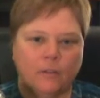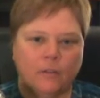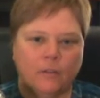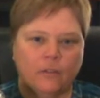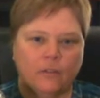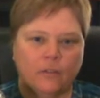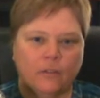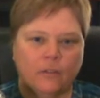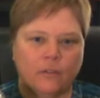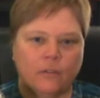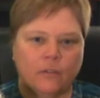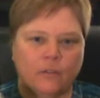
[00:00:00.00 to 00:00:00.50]

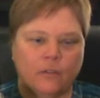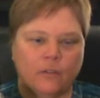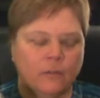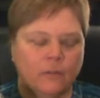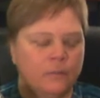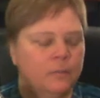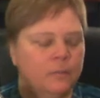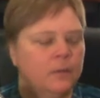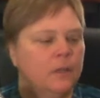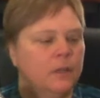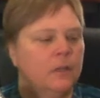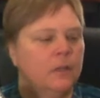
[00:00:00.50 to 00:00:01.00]

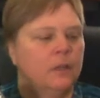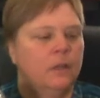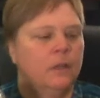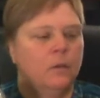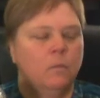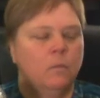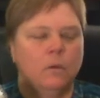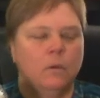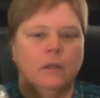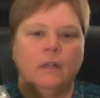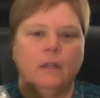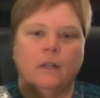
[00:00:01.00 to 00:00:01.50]
hypothesis
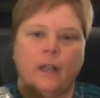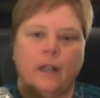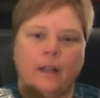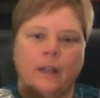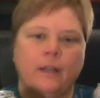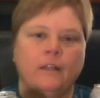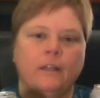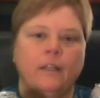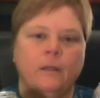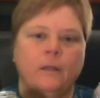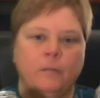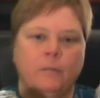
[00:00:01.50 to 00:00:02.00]

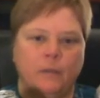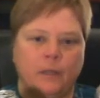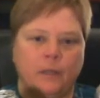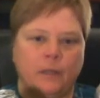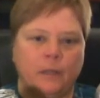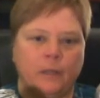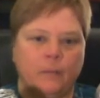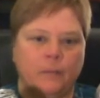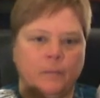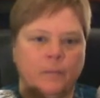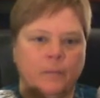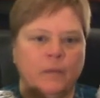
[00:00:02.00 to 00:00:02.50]
would
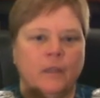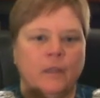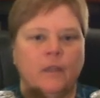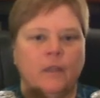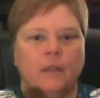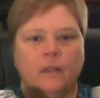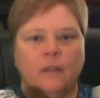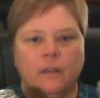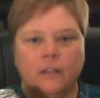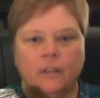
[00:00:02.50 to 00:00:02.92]
likely be